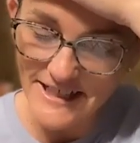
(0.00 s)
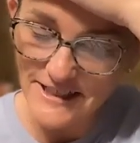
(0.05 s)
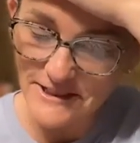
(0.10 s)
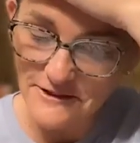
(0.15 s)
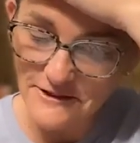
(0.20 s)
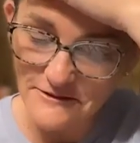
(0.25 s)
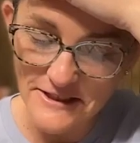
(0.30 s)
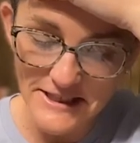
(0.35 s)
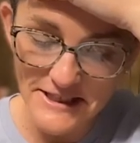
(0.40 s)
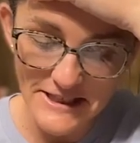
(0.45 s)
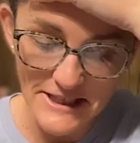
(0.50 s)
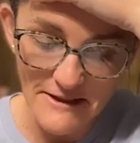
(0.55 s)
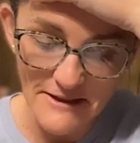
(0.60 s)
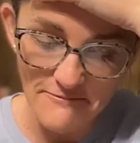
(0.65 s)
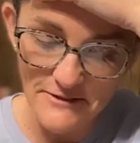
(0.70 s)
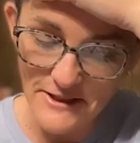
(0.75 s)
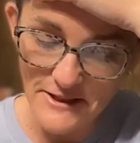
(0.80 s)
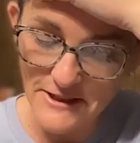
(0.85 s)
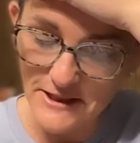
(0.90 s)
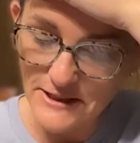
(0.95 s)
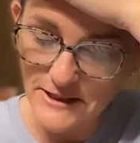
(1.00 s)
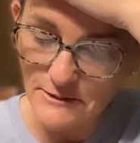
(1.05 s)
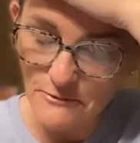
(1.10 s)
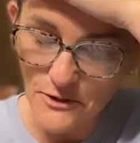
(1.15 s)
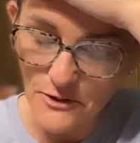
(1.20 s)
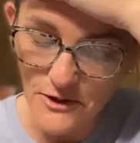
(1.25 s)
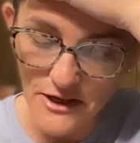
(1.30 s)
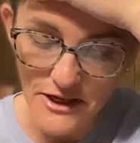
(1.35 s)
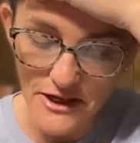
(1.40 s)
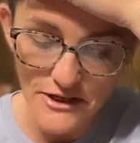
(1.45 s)
God is doing something this
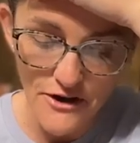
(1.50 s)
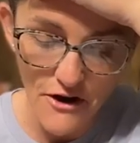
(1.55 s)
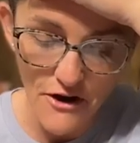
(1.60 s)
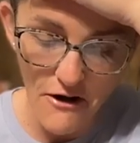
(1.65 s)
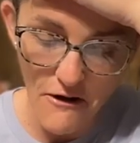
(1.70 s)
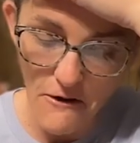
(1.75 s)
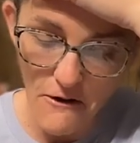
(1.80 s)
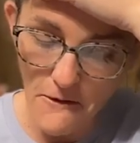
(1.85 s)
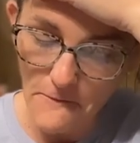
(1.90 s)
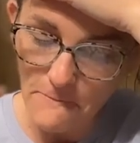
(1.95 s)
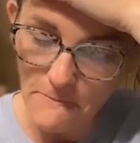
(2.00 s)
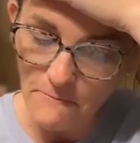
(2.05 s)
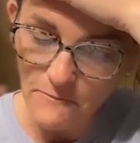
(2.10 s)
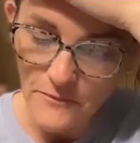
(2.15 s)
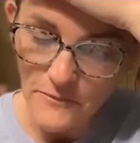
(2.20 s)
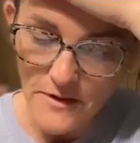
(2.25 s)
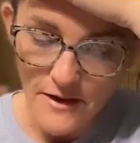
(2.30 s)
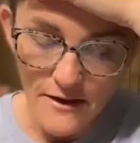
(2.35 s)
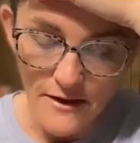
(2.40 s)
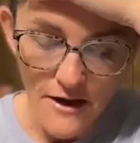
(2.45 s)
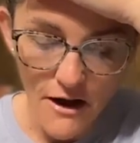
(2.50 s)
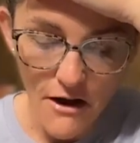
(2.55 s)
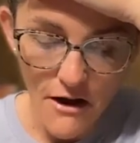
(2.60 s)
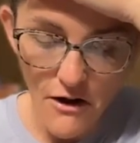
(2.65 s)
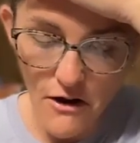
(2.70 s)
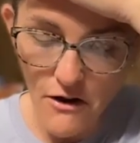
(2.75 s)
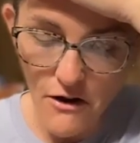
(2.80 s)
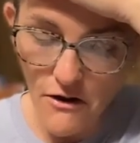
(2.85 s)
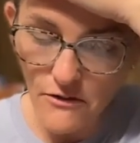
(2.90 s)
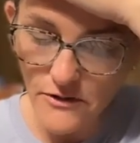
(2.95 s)
morning, y'all.
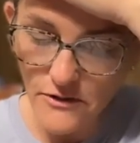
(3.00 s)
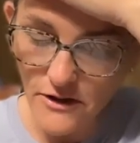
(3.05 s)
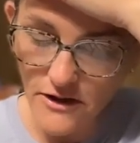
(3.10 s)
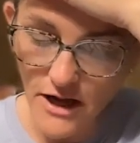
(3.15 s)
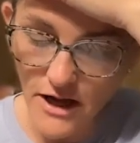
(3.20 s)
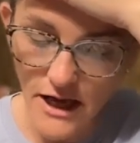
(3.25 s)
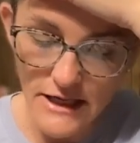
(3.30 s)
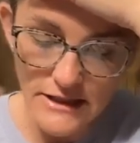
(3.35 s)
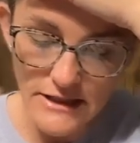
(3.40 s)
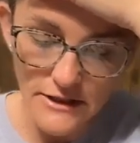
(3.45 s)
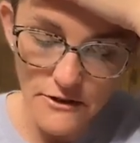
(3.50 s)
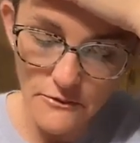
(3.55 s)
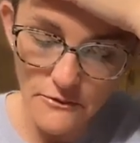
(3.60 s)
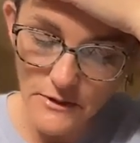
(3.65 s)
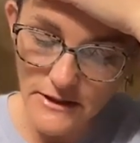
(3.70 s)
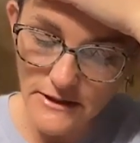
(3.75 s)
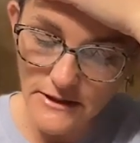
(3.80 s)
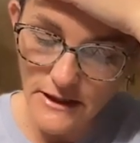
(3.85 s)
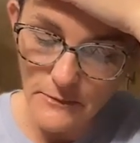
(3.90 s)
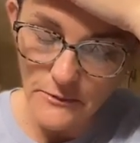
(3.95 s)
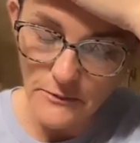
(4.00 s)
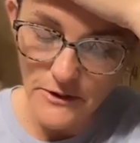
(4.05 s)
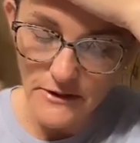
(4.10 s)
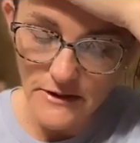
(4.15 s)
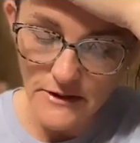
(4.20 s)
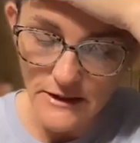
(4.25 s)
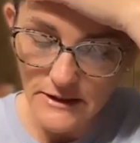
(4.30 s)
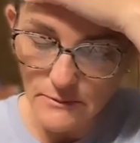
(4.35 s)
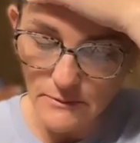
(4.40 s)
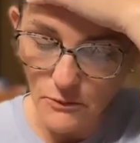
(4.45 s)
Oh, God is doing
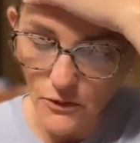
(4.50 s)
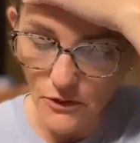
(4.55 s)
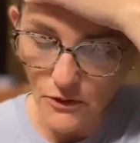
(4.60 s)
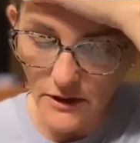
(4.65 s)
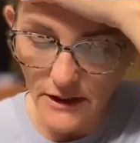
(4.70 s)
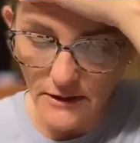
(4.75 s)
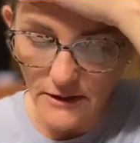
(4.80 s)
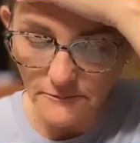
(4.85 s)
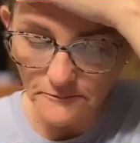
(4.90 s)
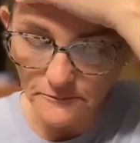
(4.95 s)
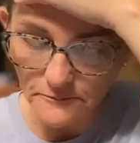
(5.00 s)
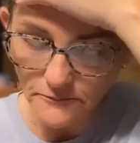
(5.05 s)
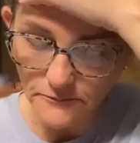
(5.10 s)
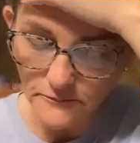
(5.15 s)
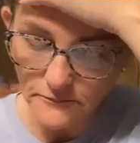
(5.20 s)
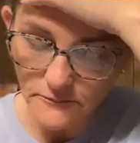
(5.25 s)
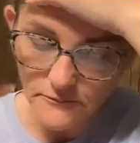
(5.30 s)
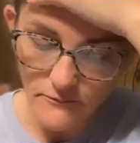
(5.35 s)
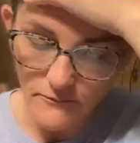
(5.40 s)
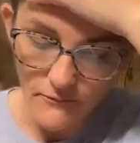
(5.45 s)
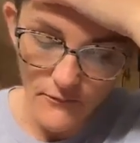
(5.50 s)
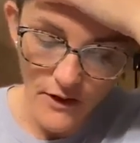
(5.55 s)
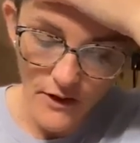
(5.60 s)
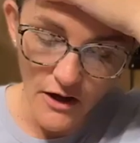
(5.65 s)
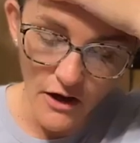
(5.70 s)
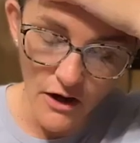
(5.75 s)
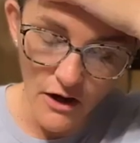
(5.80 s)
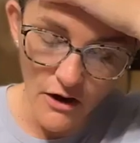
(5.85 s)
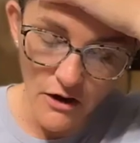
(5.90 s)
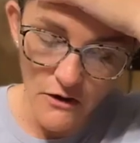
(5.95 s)
something this morning.
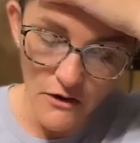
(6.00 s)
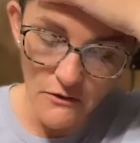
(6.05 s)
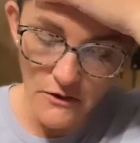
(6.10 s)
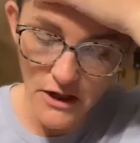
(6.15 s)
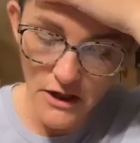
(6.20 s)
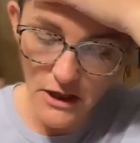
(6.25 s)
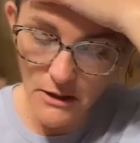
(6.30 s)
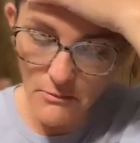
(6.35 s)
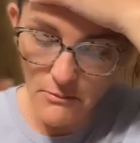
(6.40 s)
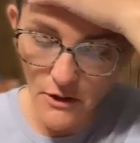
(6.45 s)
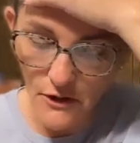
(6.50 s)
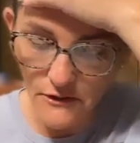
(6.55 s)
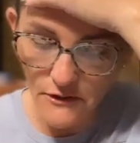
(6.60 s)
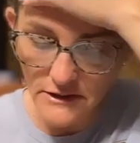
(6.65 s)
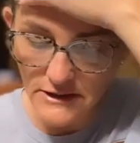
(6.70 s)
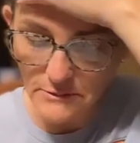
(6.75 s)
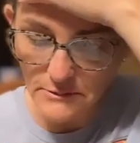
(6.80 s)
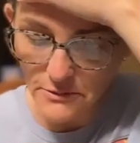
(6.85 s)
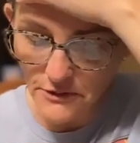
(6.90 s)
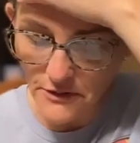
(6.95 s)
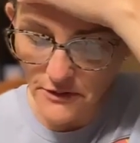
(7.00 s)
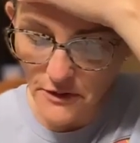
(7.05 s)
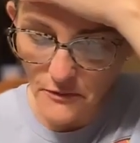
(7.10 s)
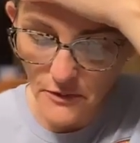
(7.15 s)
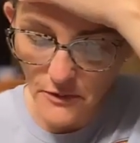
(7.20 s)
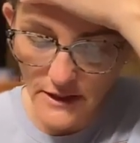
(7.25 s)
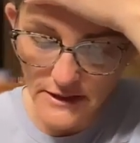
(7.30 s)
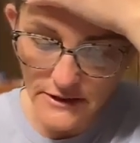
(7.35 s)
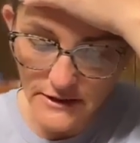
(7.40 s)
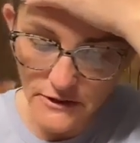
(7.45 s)
Oh, come, Holy Spirit,
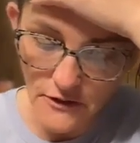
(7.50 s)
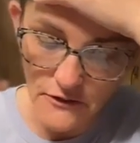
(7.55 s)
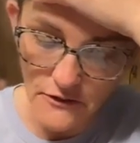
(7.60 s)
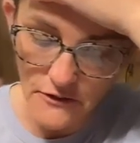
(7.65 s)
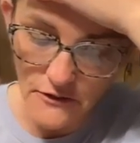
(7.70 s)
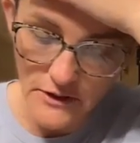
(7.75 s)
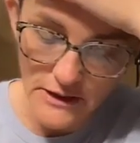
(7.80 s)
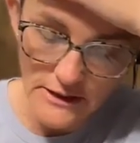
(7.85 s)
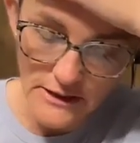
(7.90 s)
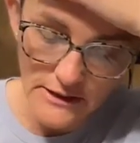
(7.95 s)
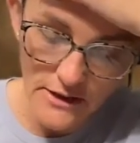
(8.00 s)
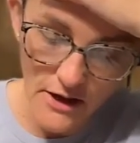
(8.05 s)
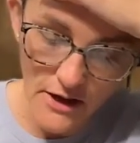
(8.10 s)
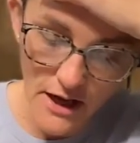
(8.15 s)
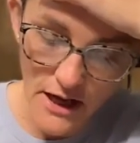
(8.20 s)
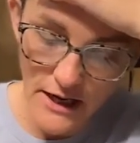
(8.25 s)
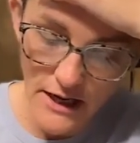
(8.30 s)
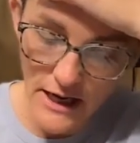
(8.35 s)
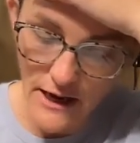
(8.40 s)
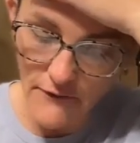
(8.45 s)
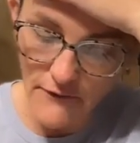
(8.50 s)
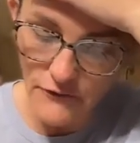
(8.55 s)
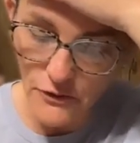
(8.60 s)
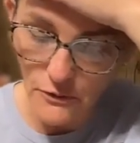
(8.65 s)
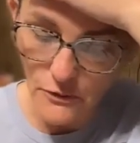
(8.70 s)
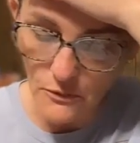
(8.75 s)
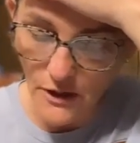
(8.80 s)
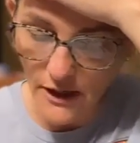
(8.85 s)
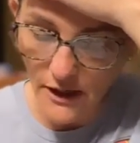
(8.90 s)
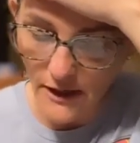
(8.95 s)
rest on us. God, have
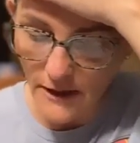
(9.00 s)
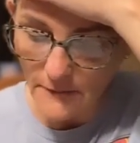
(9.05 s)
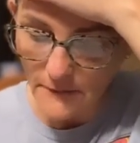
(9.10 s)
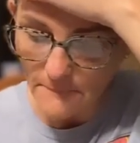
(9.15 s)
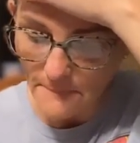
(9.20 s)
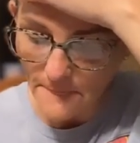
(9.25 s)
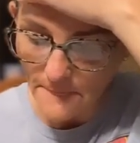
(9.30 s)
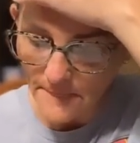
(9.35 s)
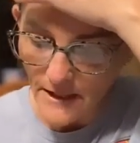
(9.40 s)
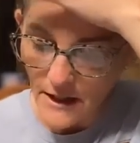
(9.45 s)
your way.